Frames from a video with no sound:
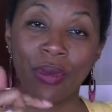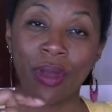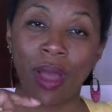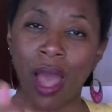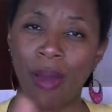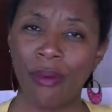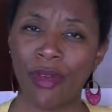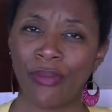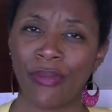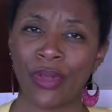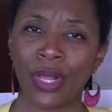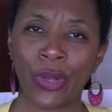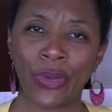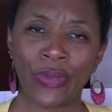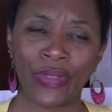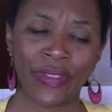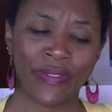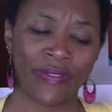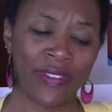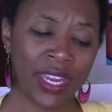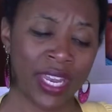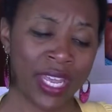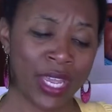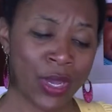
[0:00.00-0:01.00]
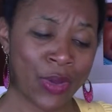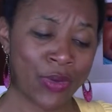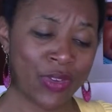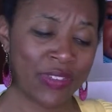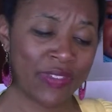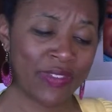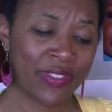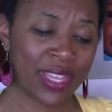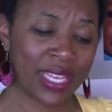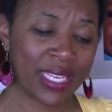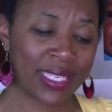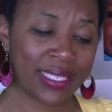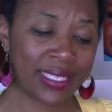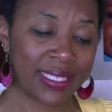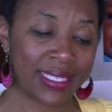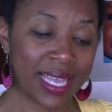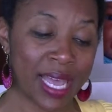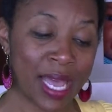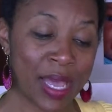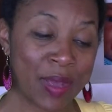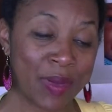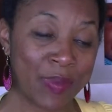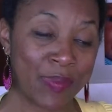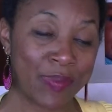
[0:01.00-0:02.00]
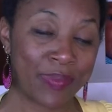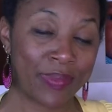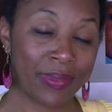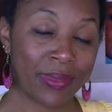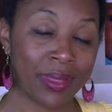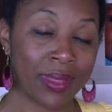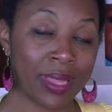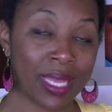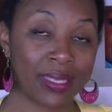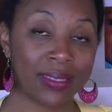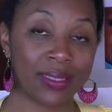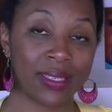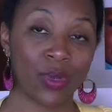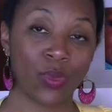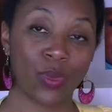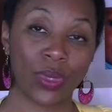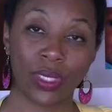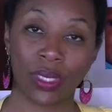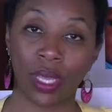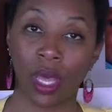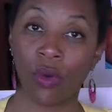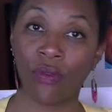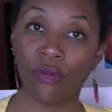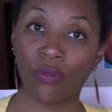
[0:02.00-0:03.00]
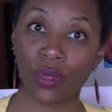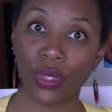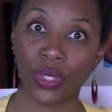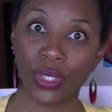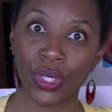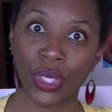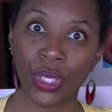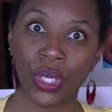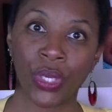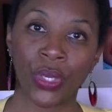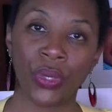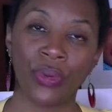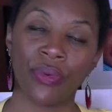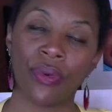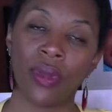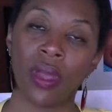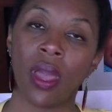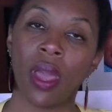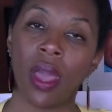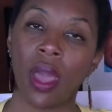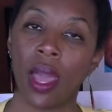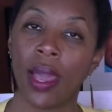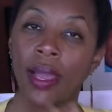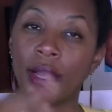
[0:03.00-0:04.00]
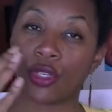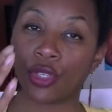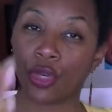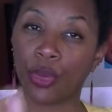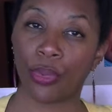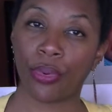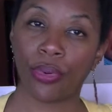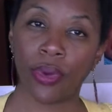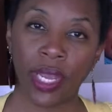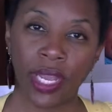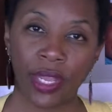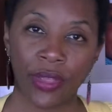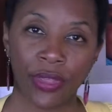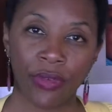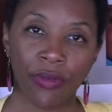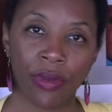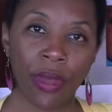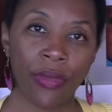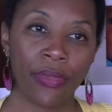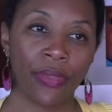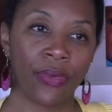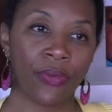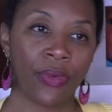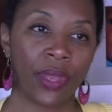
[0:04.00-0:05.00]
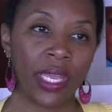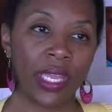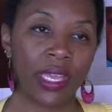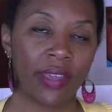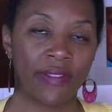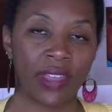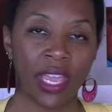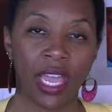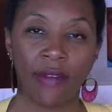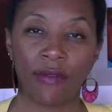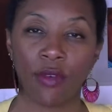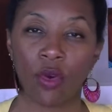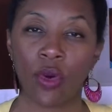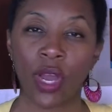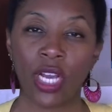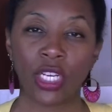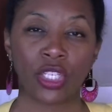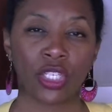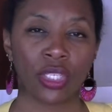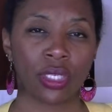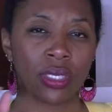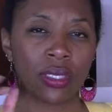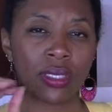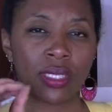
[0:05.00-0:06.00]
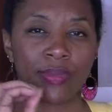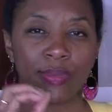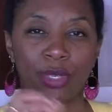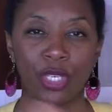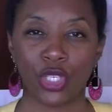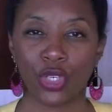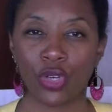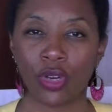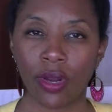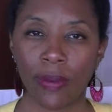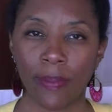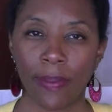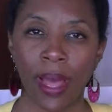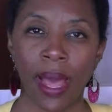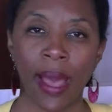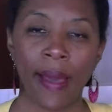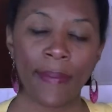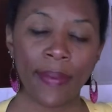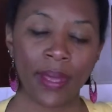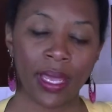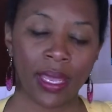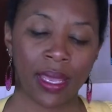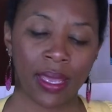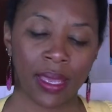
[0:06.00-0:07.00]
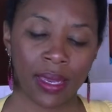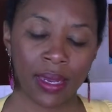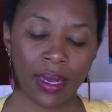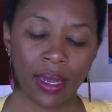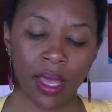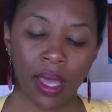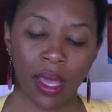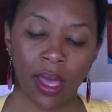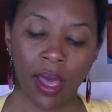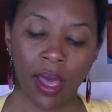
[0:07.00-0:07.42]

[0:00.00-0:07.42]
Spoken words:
Comment below in the video if this lesson was helpful to you as you're praying throughout the week. If you have questions, be sure to pop in.